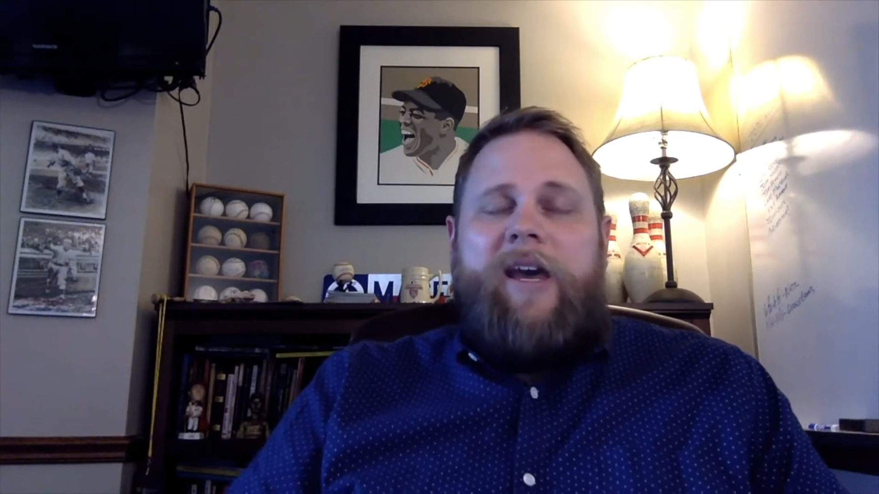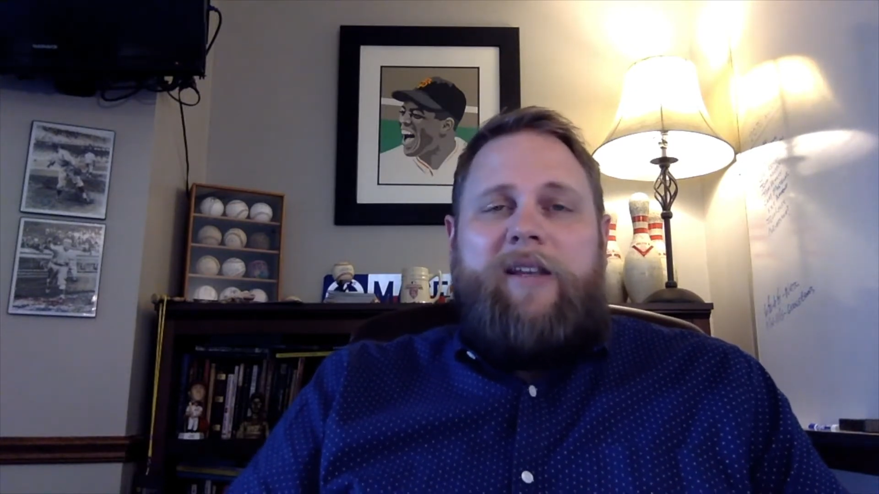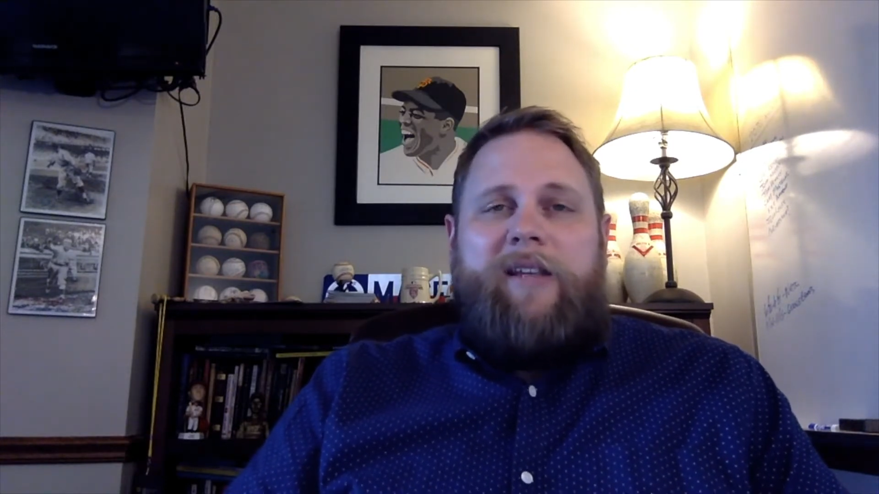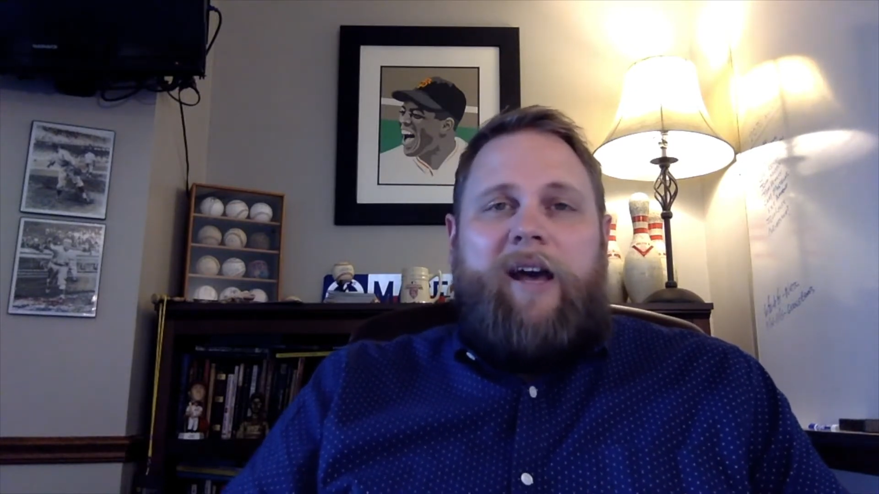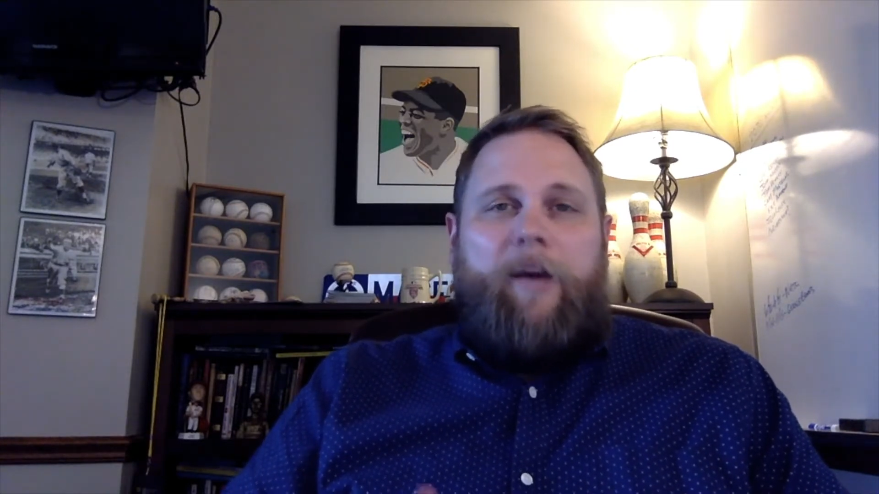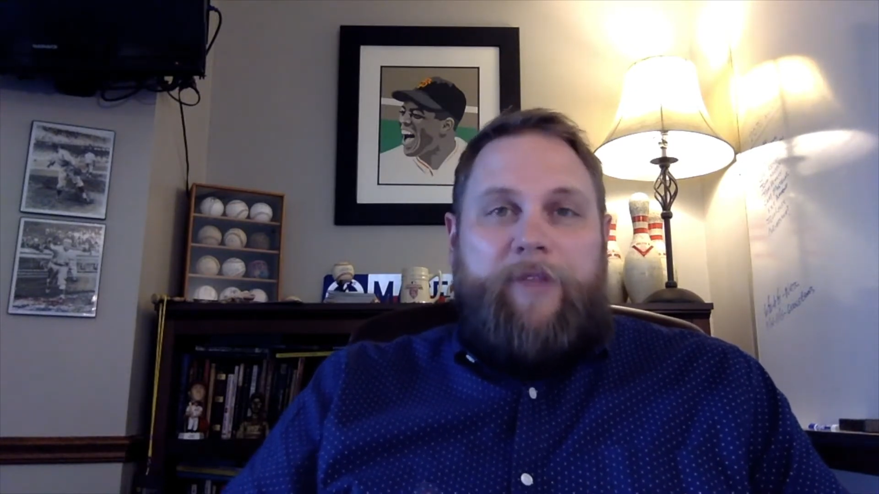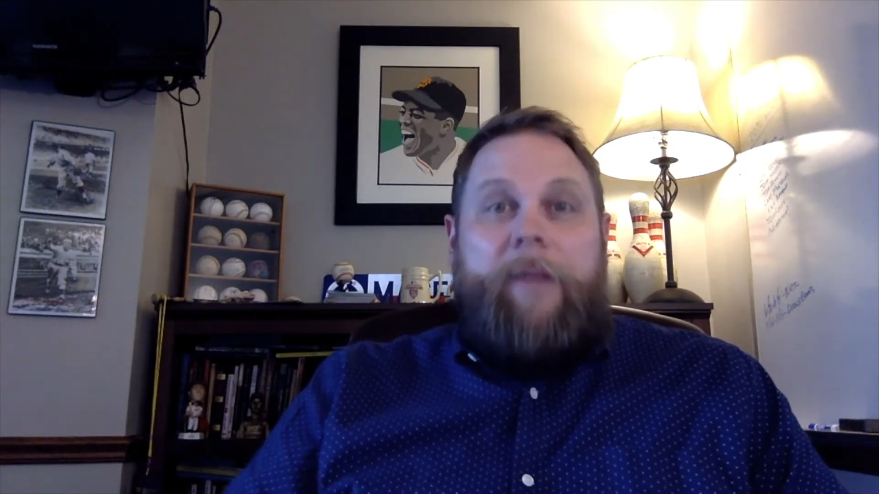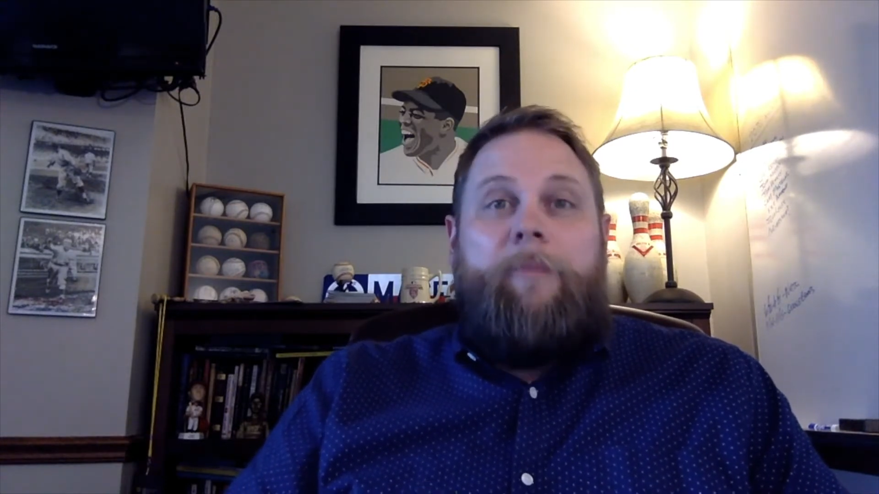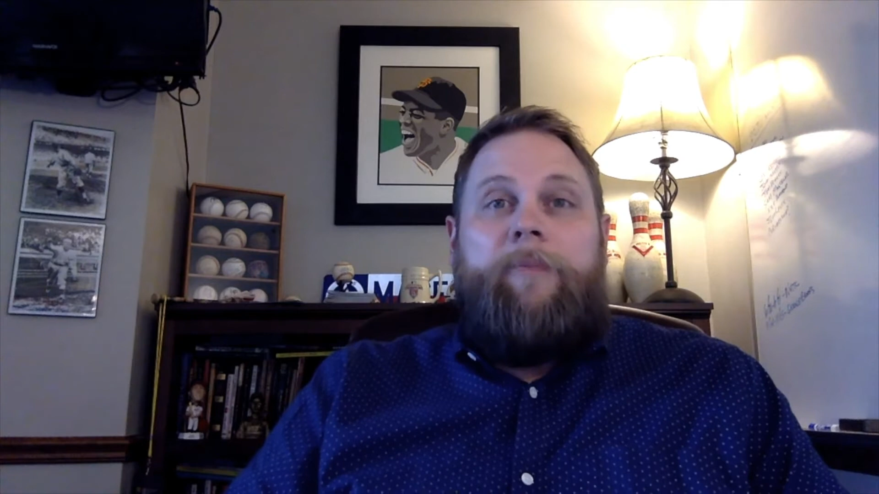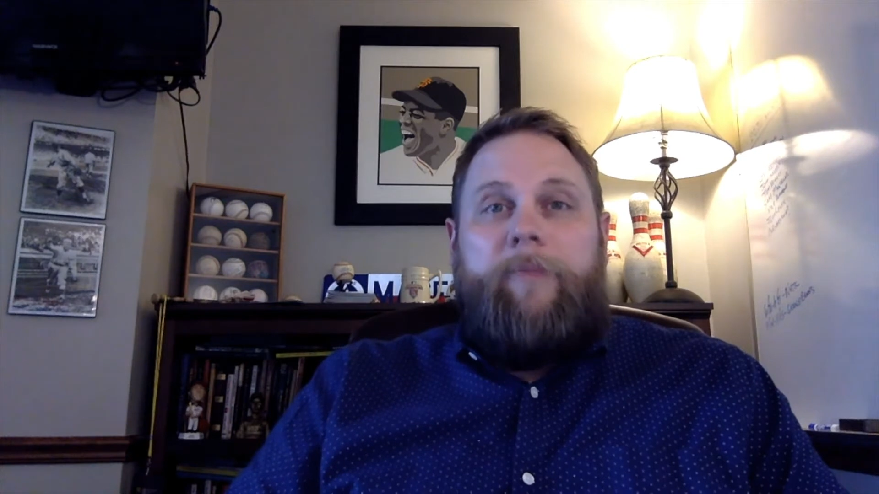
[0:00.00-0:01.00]
to help
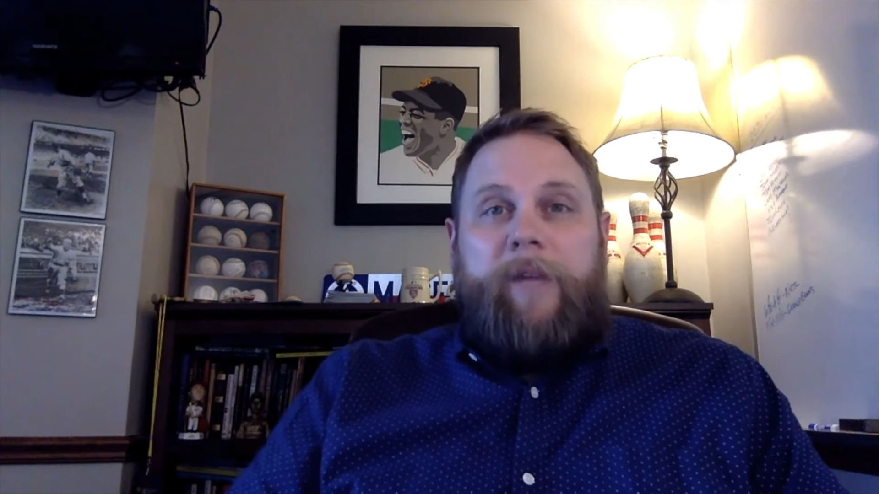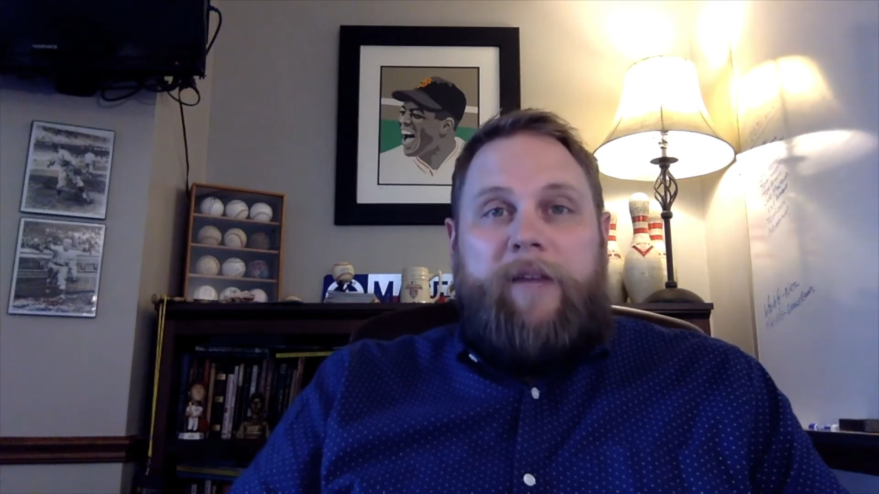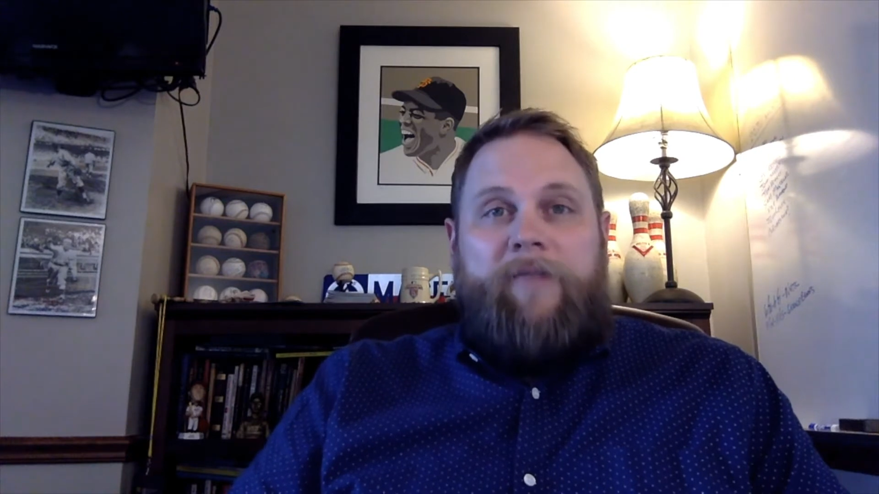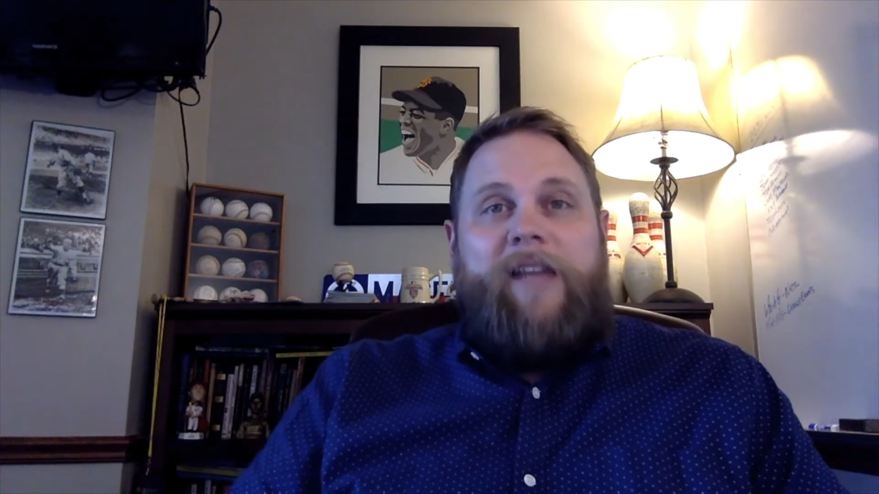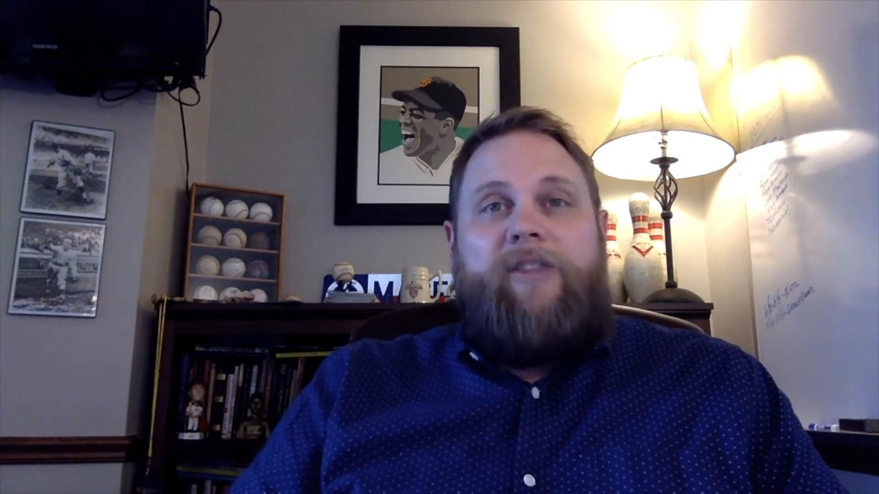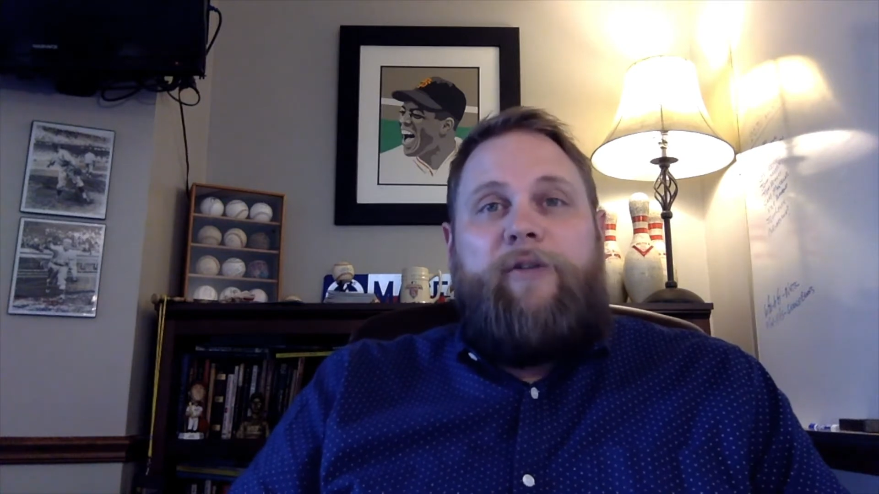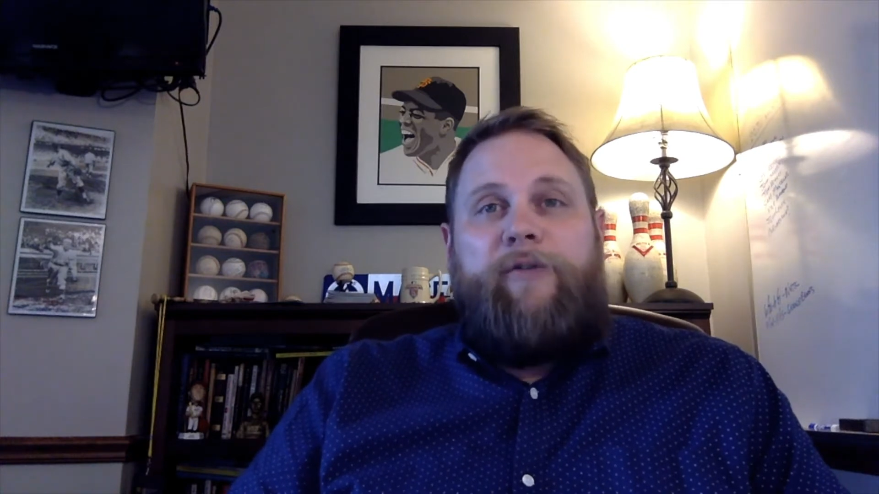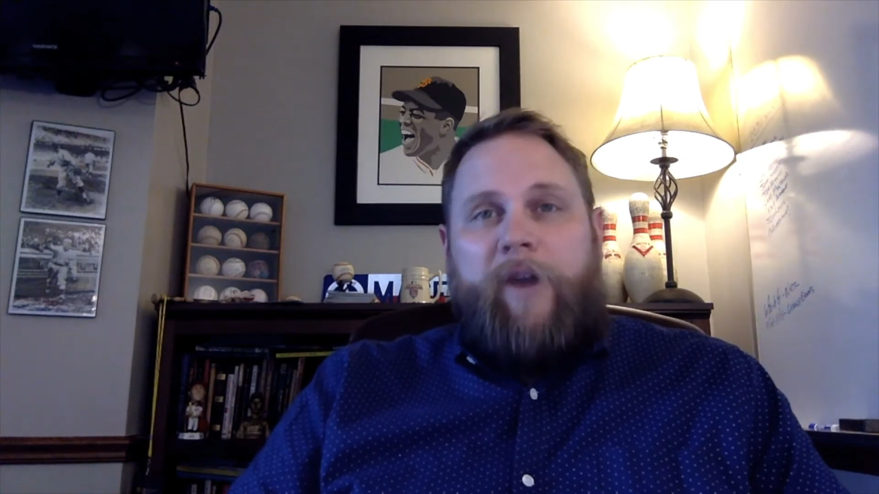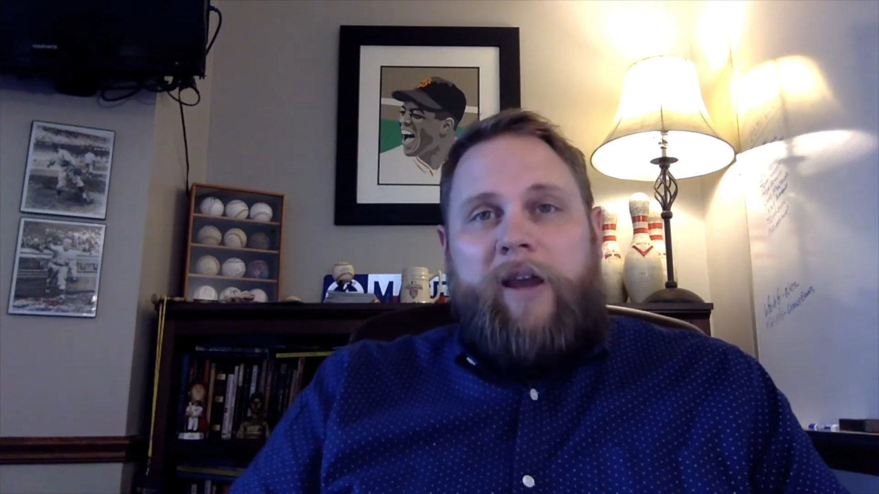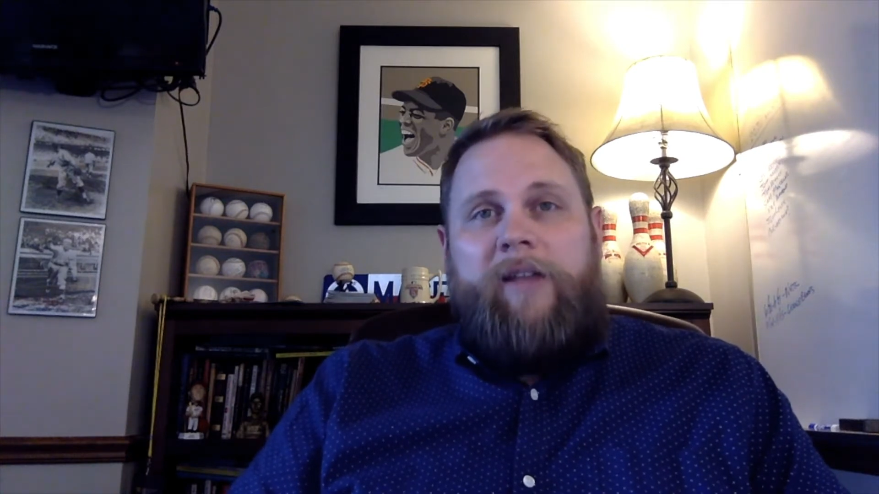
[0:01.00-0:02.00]
them invite their
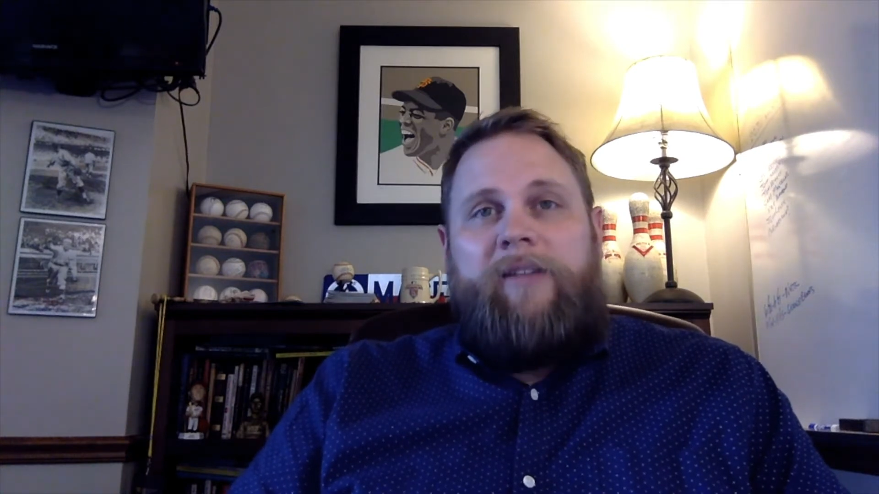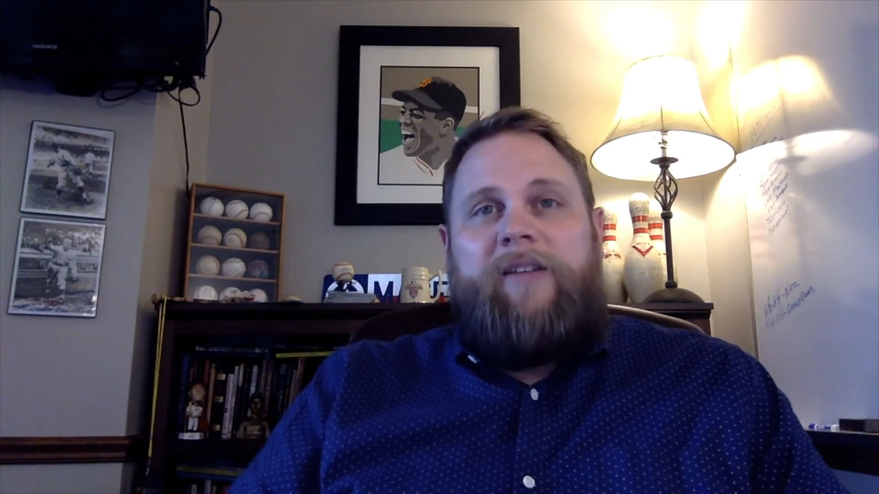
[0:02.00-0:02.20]
friends,